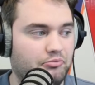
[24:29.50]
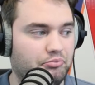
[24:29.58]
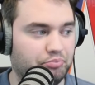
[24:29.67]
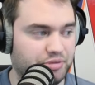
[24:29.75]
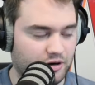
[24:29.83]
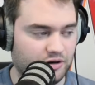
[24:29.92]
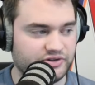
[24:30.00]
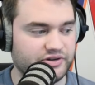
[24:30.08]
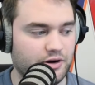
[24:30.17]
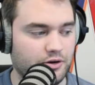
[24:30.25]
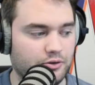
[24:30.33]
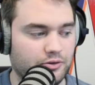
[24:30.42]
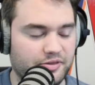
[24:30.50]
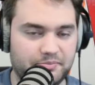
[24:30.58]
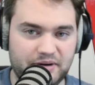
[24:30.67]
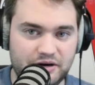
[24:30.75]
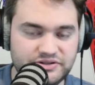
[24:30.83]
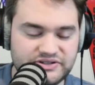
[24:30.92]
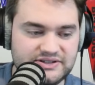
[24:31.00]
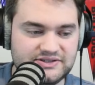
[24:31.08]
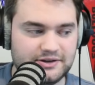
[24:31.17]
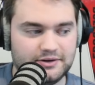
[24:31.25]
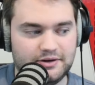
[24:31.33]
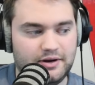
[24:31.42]
but also the
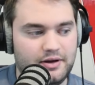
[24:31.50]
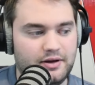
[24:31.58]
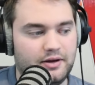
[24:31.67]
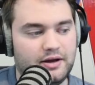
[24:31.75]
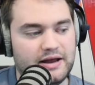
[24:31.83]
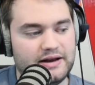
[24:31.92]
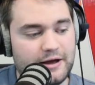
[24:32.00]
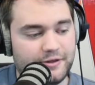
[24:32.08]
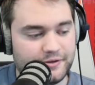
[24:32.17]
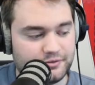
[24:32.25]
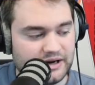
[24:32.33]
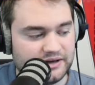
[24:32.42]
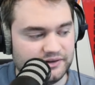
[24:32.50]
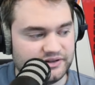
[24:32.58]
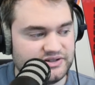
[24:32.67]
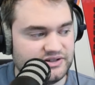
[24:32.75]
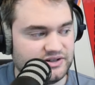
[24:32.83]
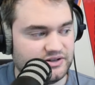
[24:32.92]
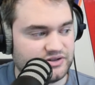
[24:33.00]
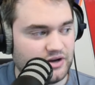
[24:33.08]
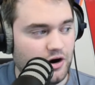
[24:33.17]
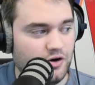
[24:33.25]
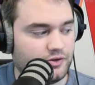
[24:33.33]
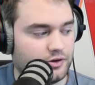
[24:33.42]
postseason. And now that the regular season is
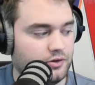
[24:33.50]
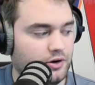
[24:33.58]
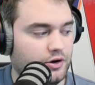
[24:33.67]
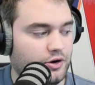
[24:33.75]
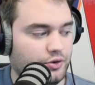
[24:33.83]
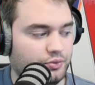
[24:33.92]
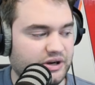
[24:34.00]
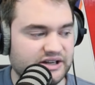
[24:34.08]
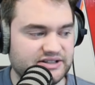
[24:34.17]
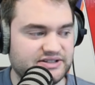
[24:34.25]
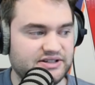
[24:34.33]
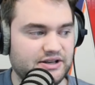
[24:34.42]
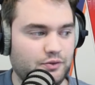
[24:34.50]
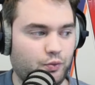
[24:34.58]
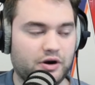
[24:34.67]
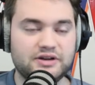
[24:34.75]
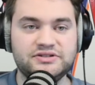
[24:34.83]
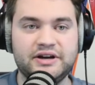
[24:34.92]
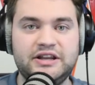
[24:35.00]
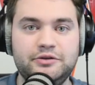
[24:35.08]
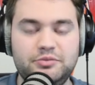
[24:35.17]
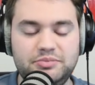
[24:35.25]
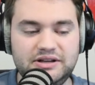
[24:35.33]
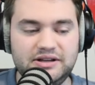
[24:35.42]
over, we get to see where Kentucky
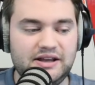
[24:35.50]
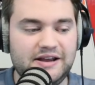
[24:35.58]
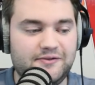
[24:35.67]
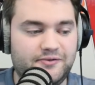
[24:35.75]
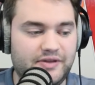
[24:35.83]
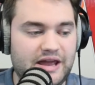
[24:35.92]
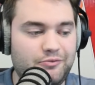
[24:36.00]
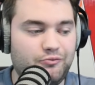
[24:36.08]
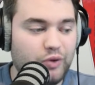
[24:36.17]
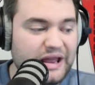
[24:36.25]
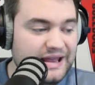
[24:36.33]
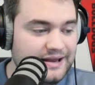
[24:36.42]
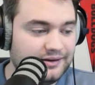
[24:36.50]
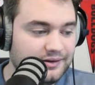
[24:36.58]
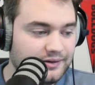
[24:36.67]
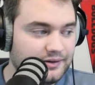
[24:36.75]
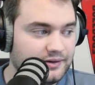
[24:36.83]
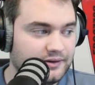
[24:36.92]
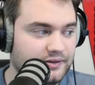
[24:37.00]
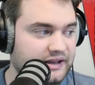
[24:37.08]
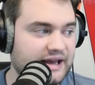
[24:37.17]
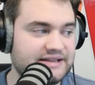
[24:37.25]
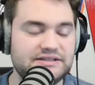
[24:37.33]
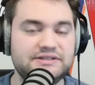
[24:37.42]
would be if they win
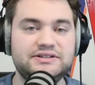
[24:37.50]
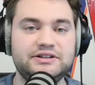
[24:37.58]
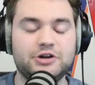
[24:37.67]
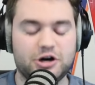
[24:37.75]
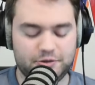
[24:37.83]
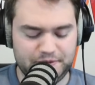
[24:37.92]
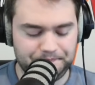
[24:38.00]
the SEC tournament.